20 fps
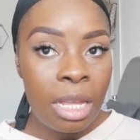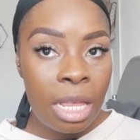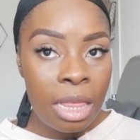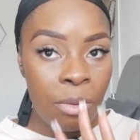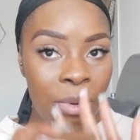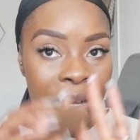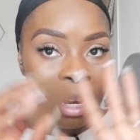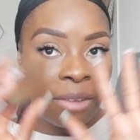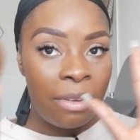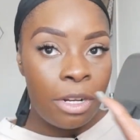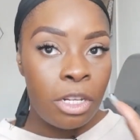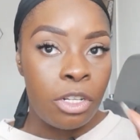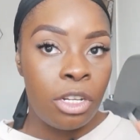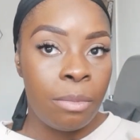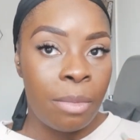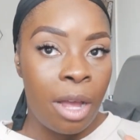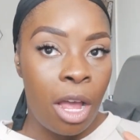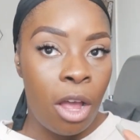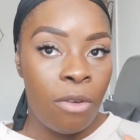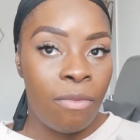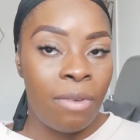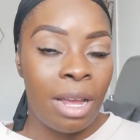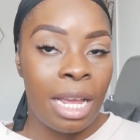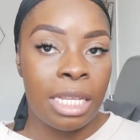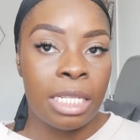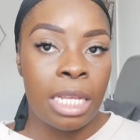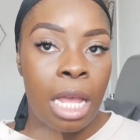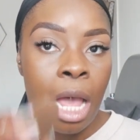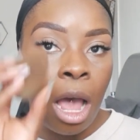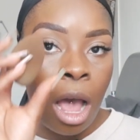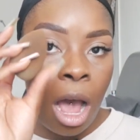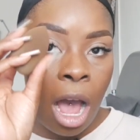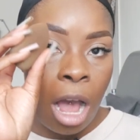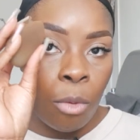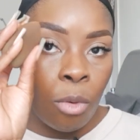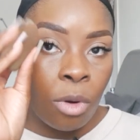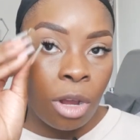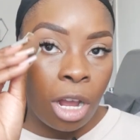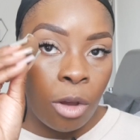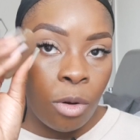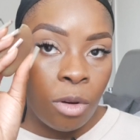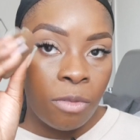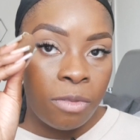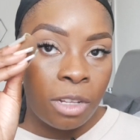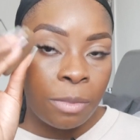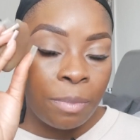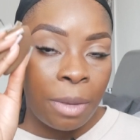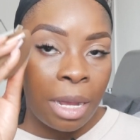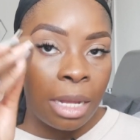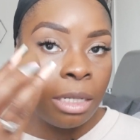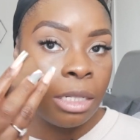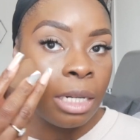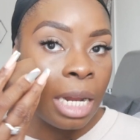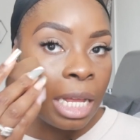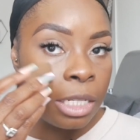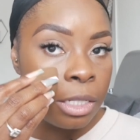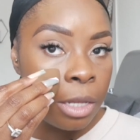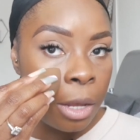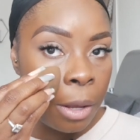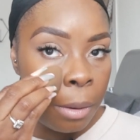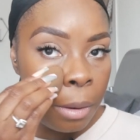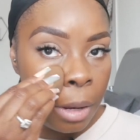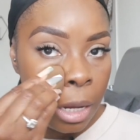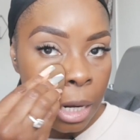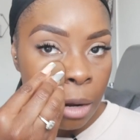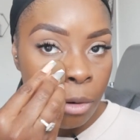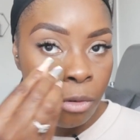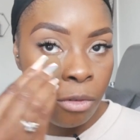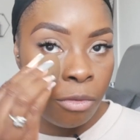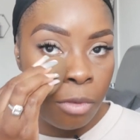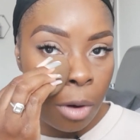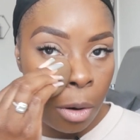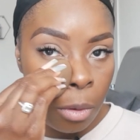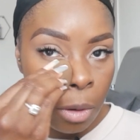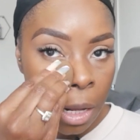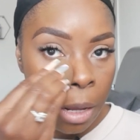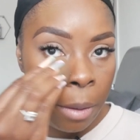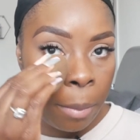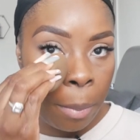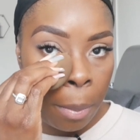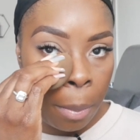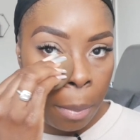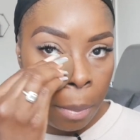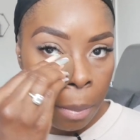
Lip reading: Then when I finish doing my whole face, I will go in with a sponge like so, and I will roll it